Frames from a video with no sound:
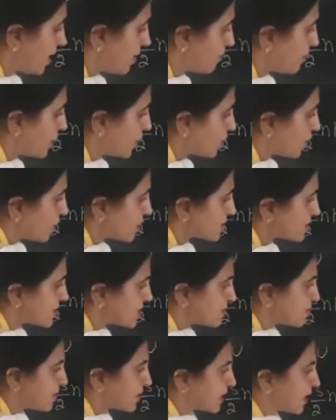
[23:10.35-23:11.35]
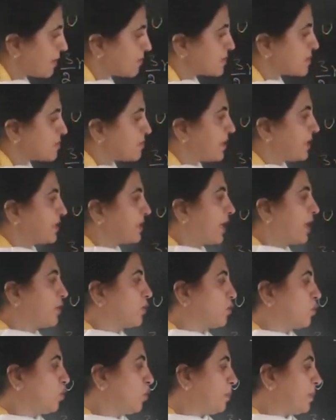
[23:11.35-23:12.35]
Because this becomes beta
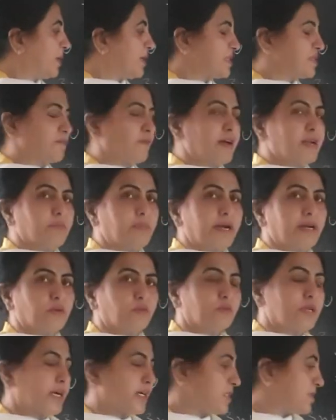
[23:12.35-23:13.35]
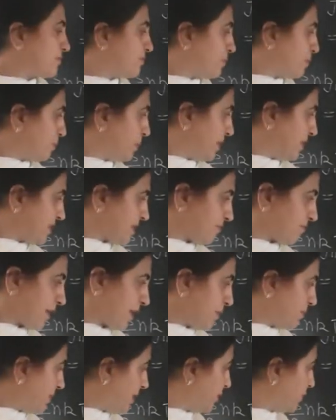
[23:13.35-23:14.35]
2 plus 1 by 2, that is beta
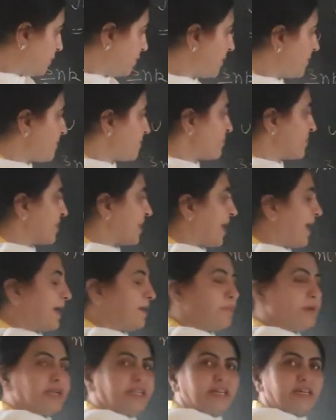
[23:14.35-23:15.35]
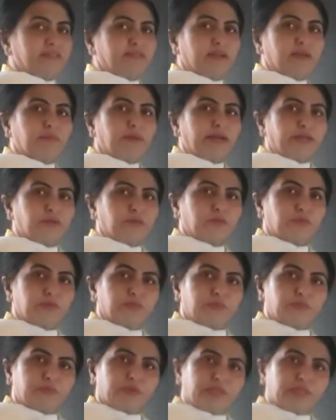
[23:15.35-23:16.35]
5 by 2 and beta 3 by 2.
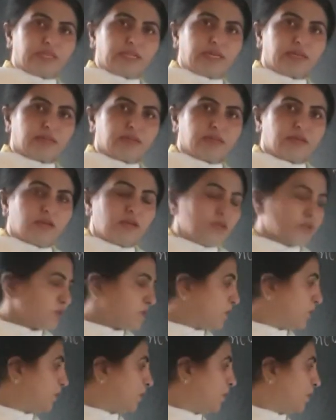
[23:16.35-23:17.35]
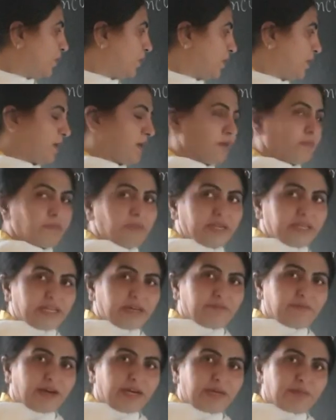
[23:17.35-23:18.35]
Yeah? So
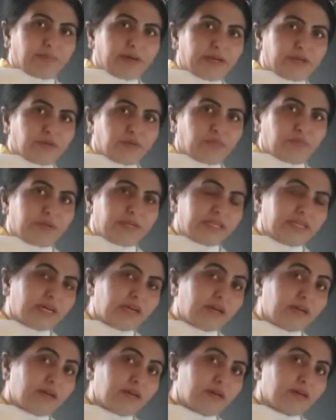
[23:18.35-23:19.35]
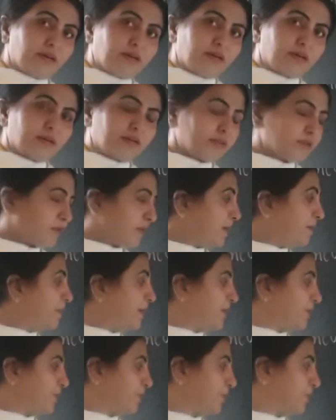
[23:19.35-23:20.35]
beta 5 by 2, beta 3
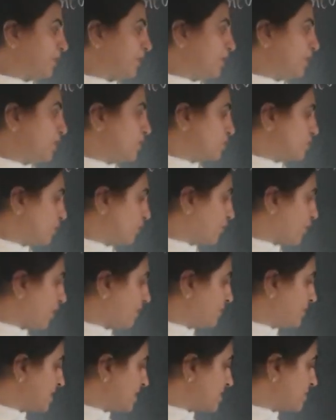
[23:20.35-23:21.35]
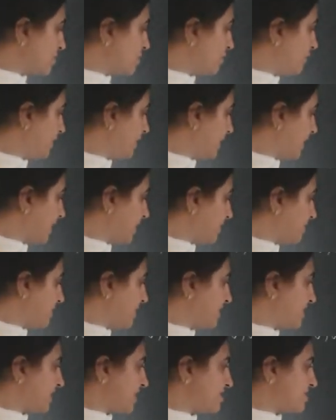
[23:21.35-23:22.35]
by 2. So from this you will get
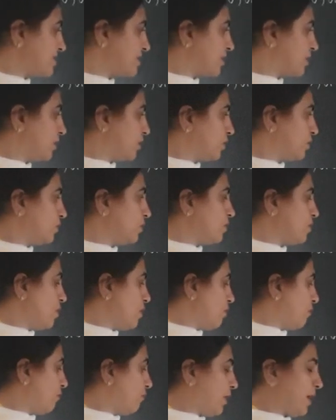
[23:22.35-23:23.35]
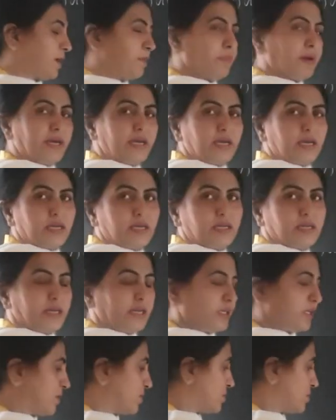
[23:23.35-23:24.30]
beta is equal to 1 by kT.